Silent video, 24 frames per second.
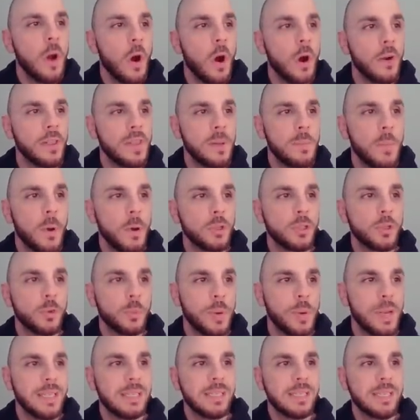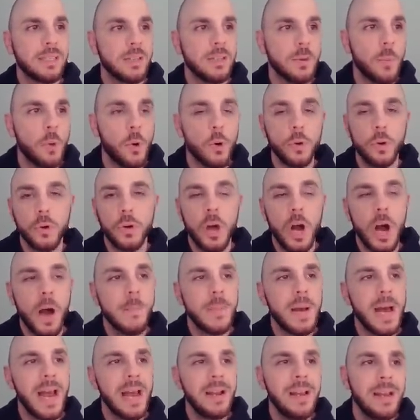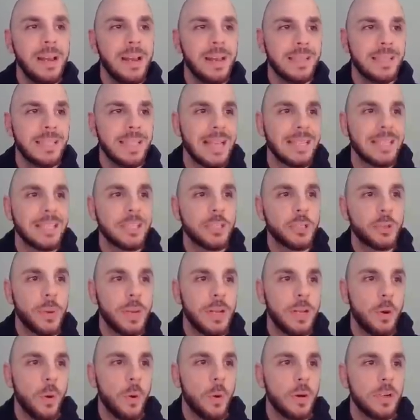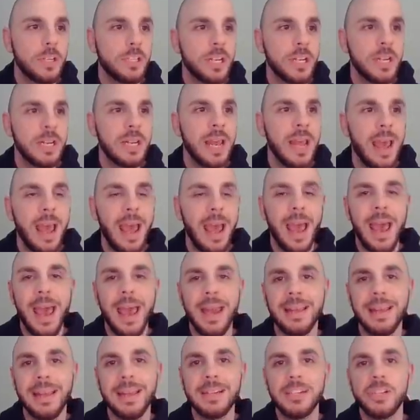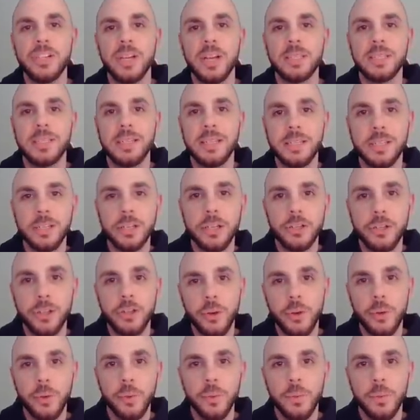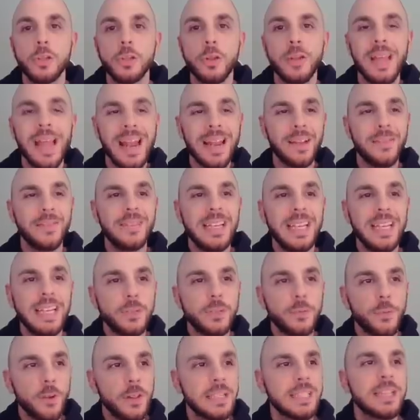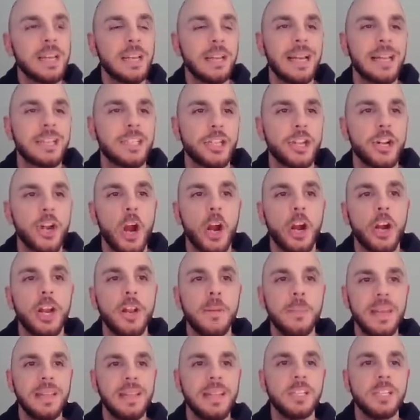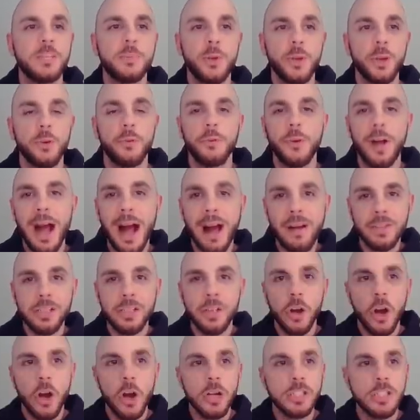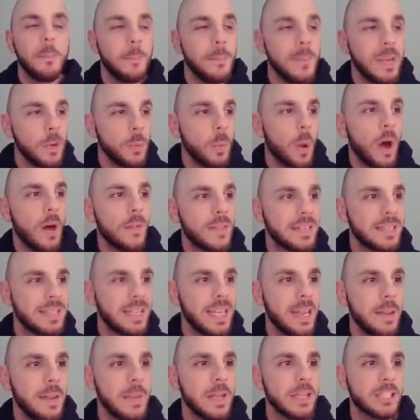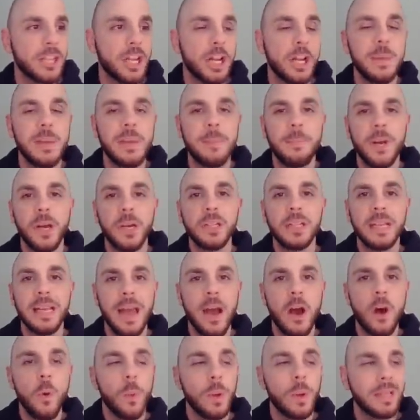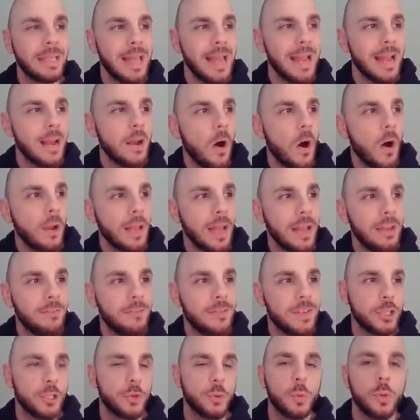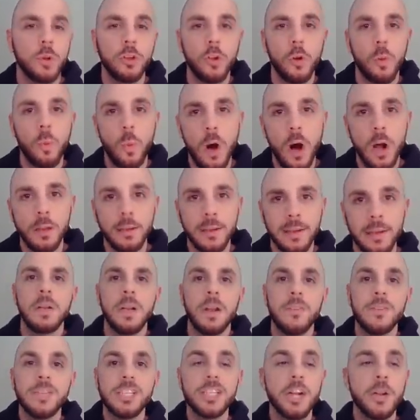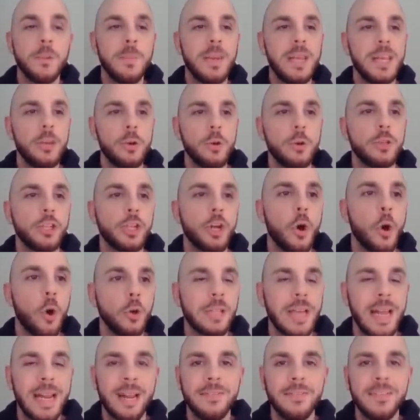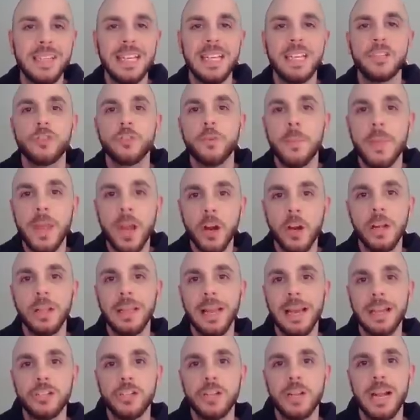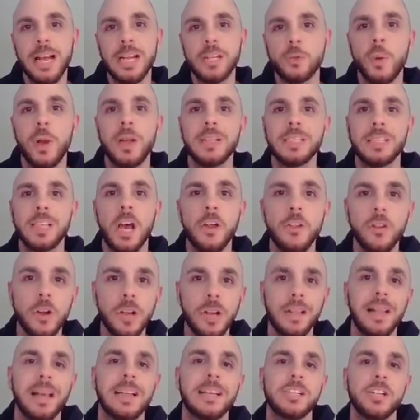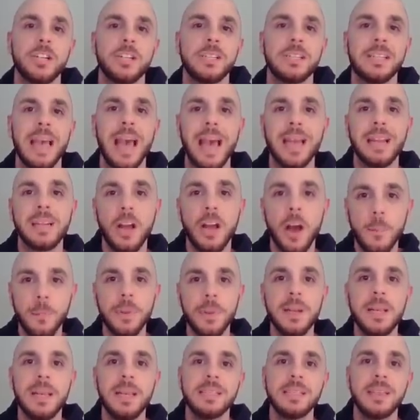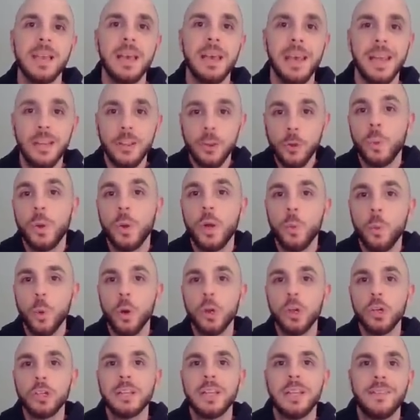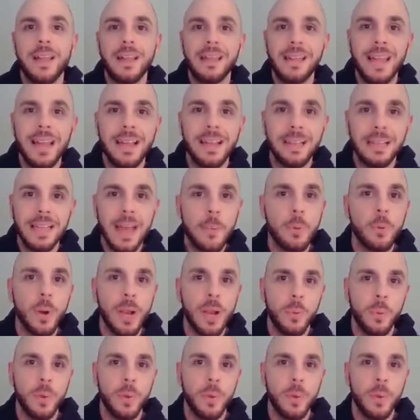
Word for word: are the most recent Mortal Kombat, Assassin's Creed Origin, and Injustice 2. the NFTs for this collection are going to be these beautiful avatars. Meanwhile, the team is going to be building out what they call a visual wallet. Now, this is going to be used to hold NFTs from their collection as well as other collections and companies in the real world that they collaborate